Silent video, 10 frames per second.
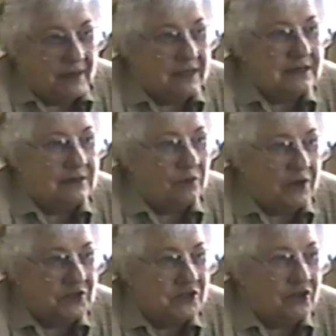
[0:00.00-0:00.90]
pants and
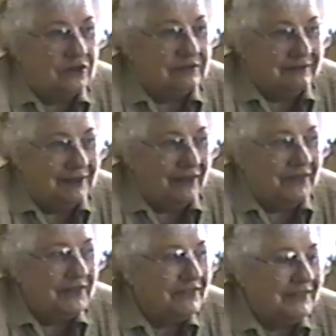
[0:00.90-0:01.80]
white shirts and all
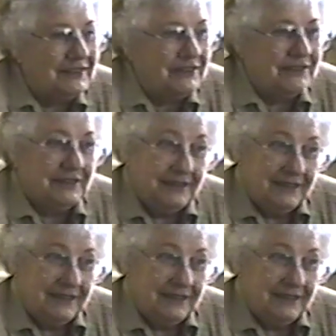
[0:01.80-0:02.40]
this, and so